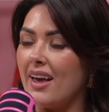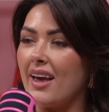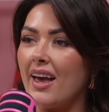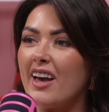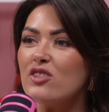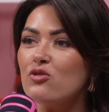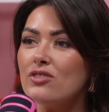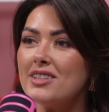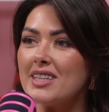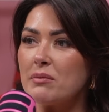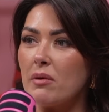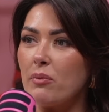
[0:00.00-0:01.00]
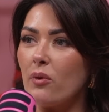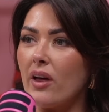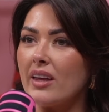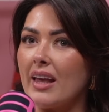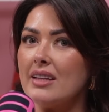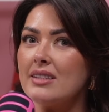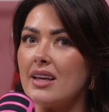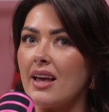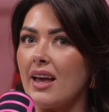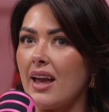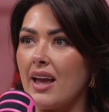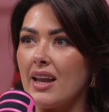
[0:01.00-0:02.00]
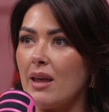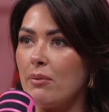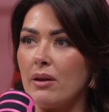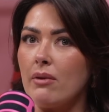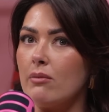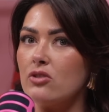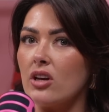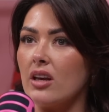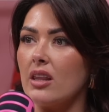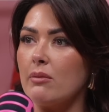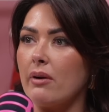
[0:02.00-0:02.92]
it is redeemable against any premium drink at the